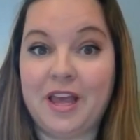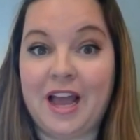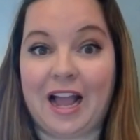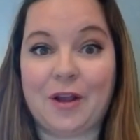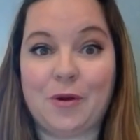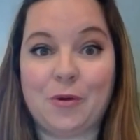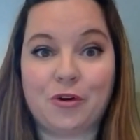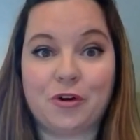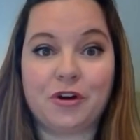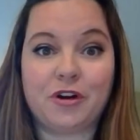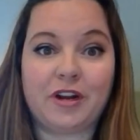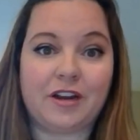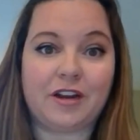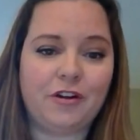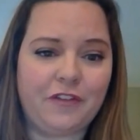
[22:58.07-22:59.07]
I ordered,
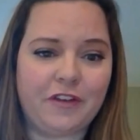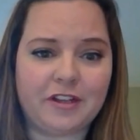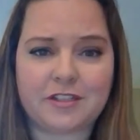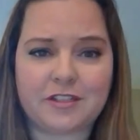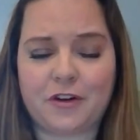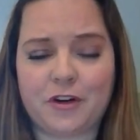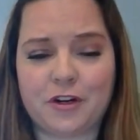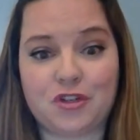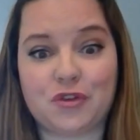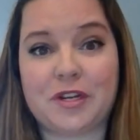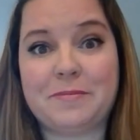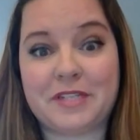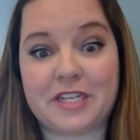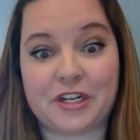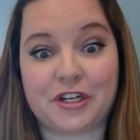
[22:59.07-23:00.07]
I don't know if you guys have heard of
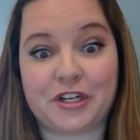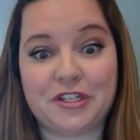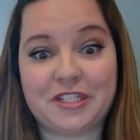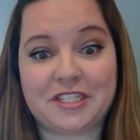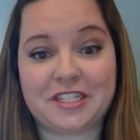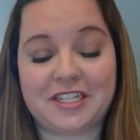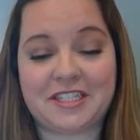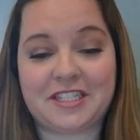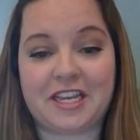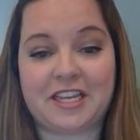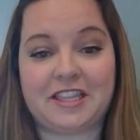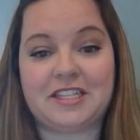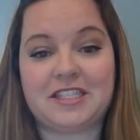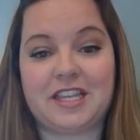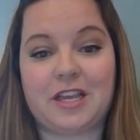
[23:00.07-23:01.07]
Dream Dinners. It's like
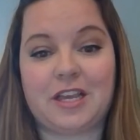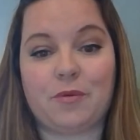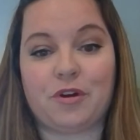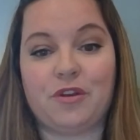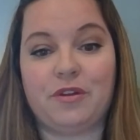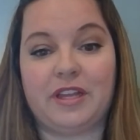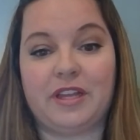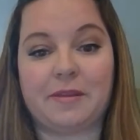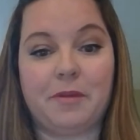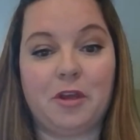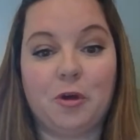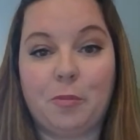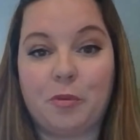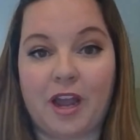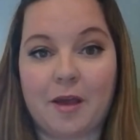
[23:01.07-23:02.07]
this thing where you get the
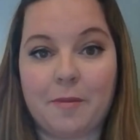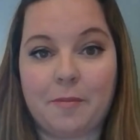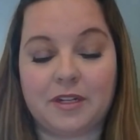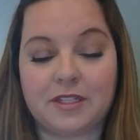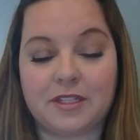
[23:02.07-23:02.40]
meal prep and